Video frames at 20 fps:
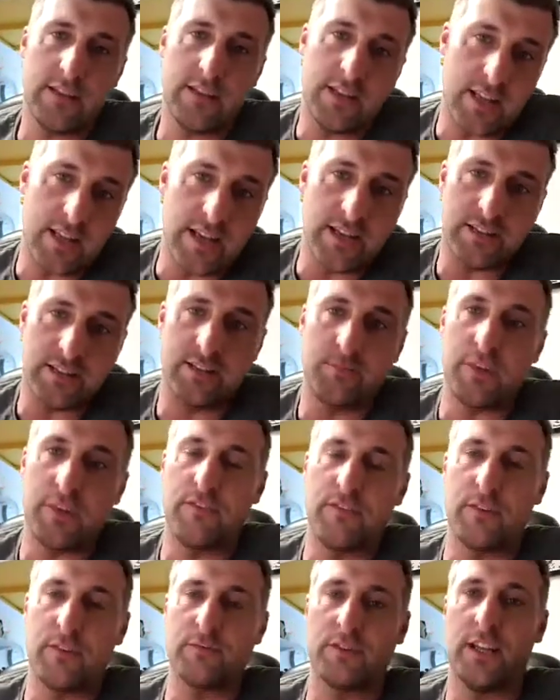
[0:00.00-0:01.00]
this to
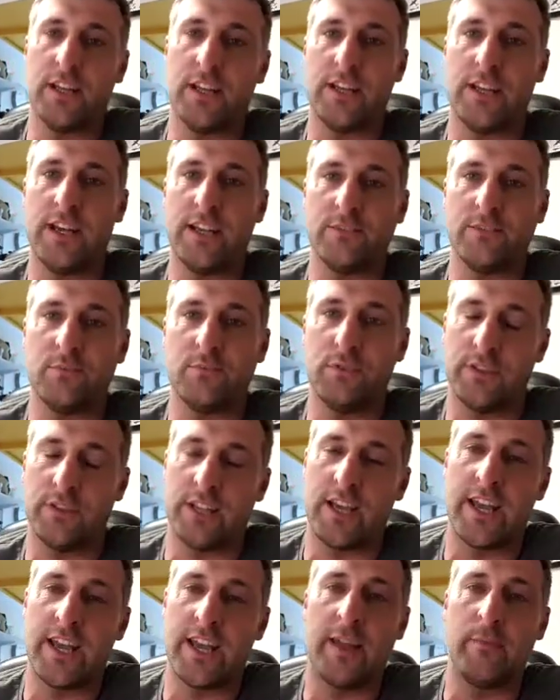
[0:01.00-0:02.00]
me feels like that's what
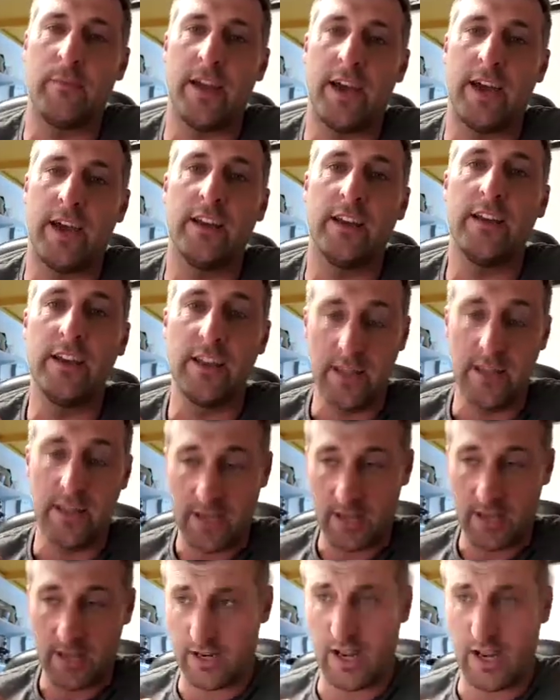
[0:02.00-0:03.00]
they aim it at,
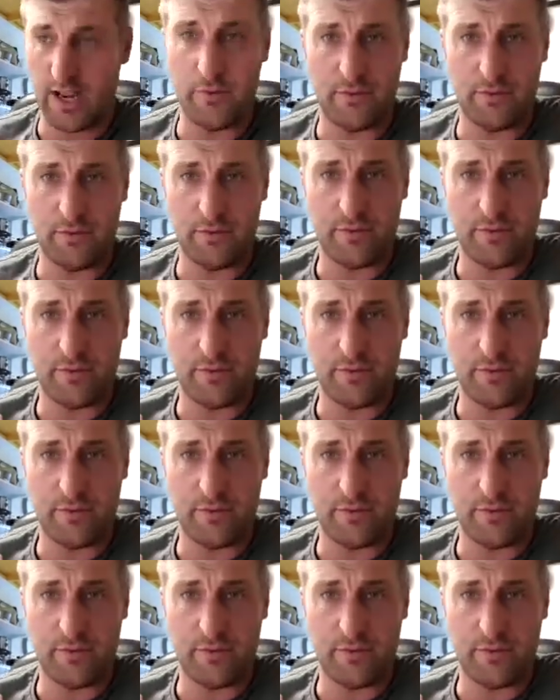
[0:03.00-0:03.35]
going off